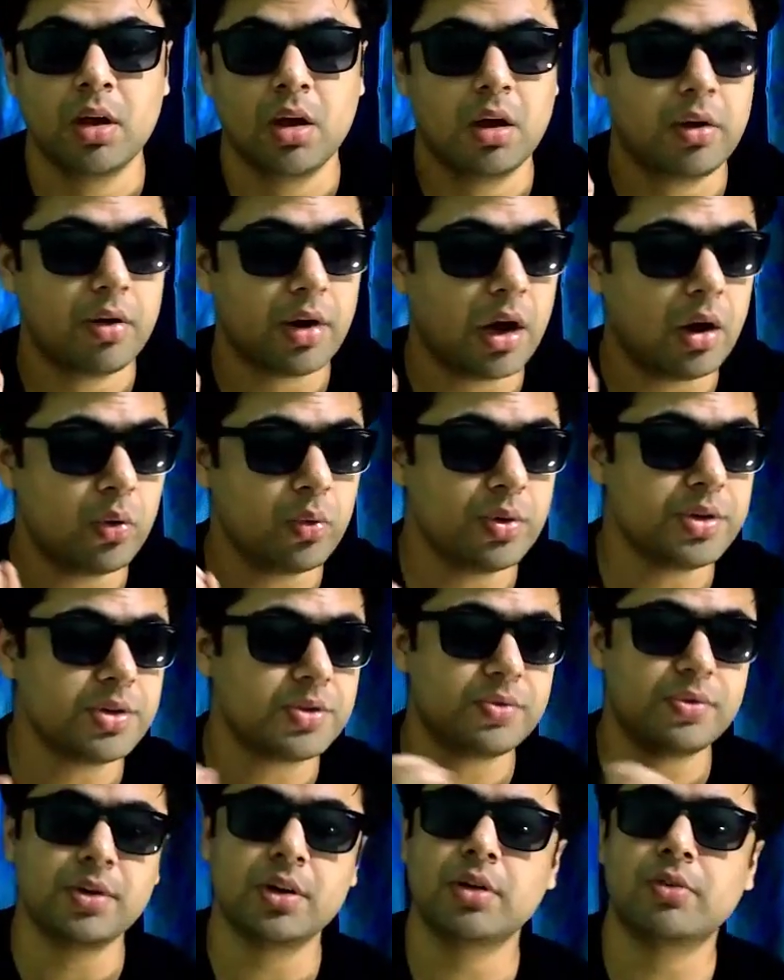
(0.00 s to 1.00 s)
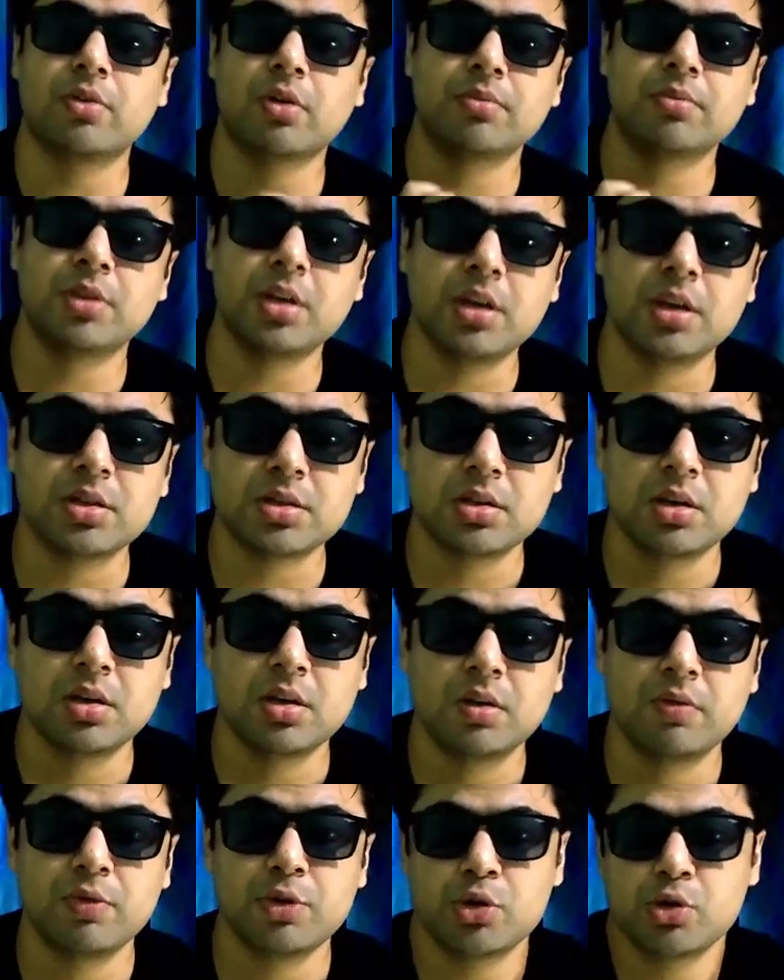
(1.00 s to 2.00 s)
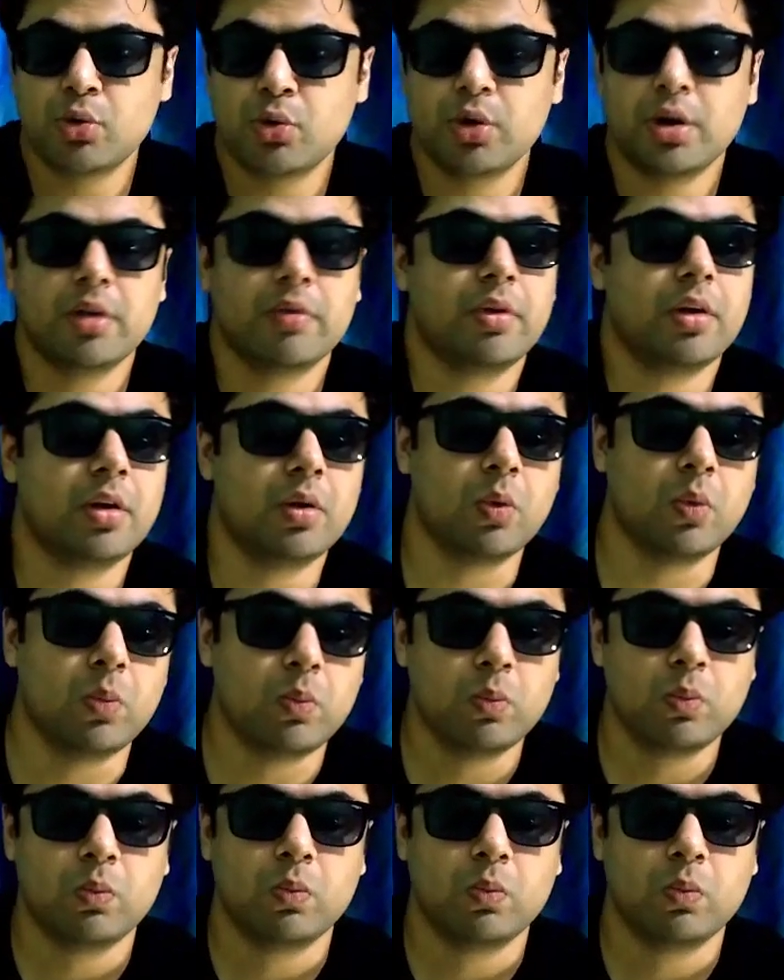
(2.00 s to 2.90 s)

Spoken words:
Rahu is fear from things which you don't even know.